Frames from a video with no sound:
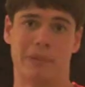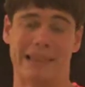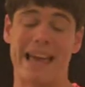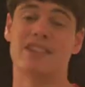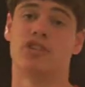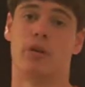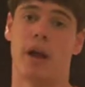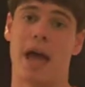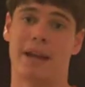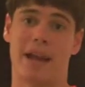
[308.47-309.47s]

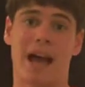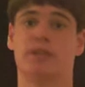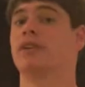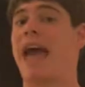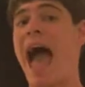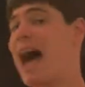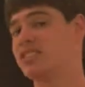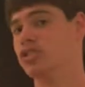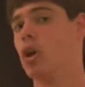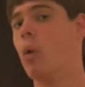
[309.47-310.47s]
laser and it actually
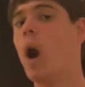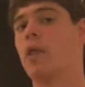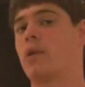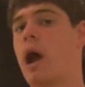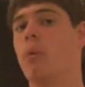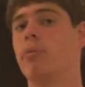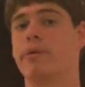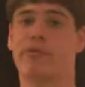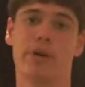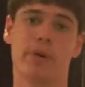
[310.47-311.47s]
has no other
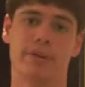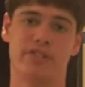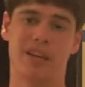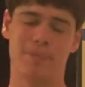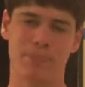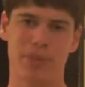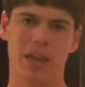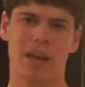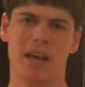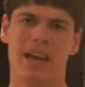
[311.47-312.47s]
output frequency.
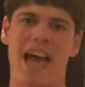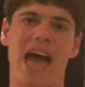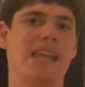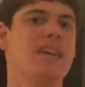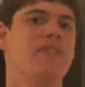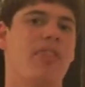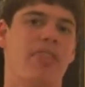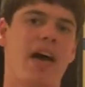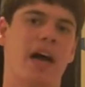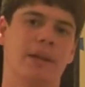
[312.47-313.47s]
And even
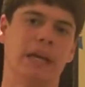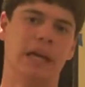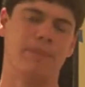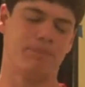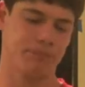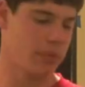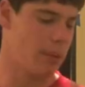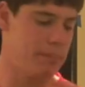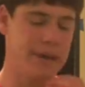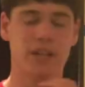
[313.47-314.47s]
then,
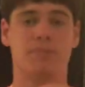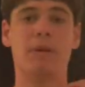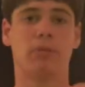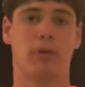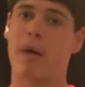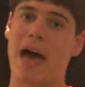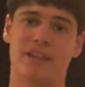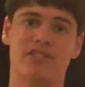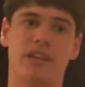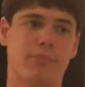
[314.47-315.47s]
because people are bad
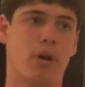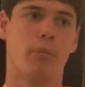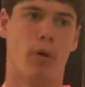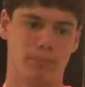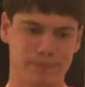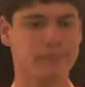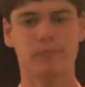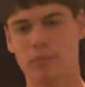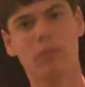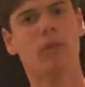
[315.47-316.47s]
at seeing purple,
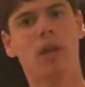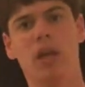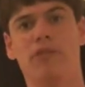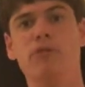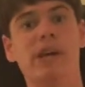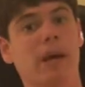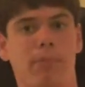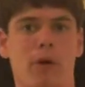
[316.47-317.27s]
if you take a